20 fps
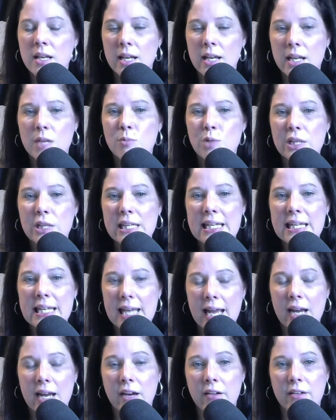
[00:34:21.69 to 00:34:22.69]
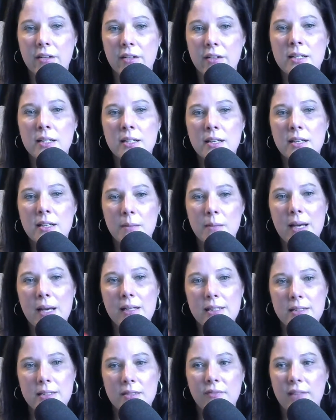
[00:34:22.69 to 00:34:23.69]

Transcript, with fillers: he really cared about his